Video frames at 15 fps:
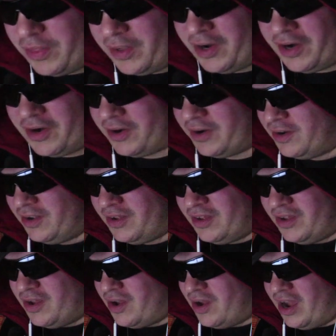their
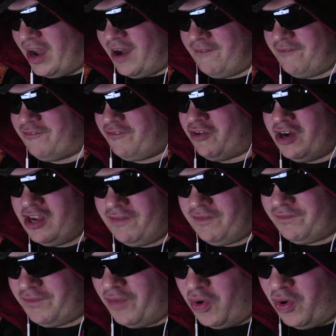
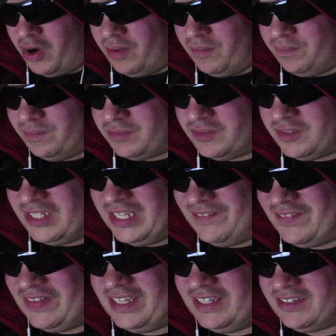freeform
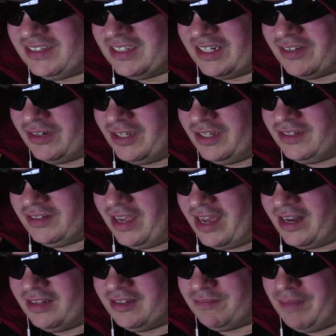TV series,
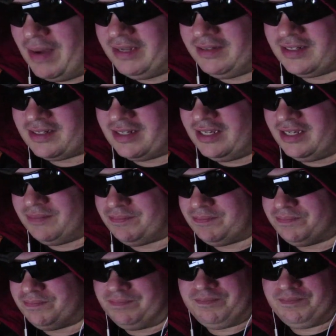and it's basically,
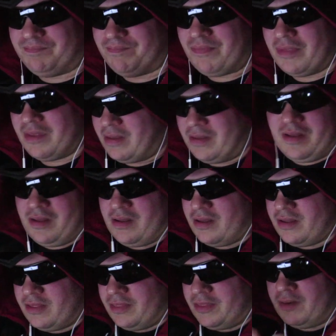
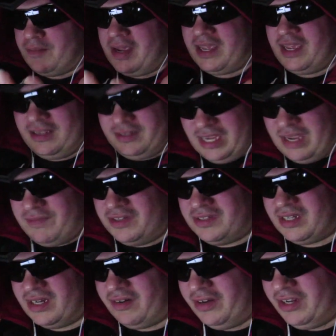they're making a TV
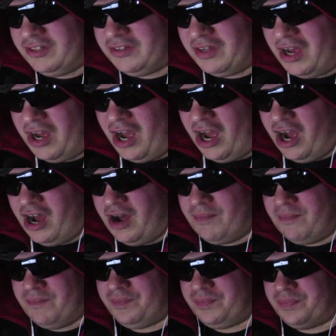series,
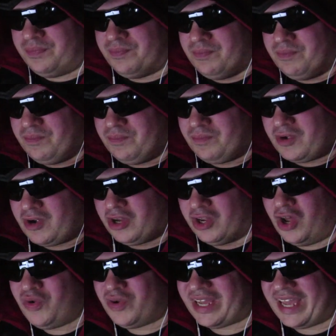
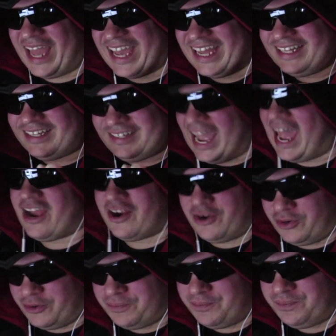Cloak and
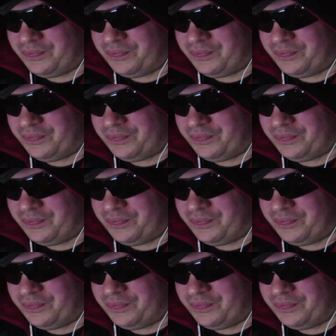Dagger.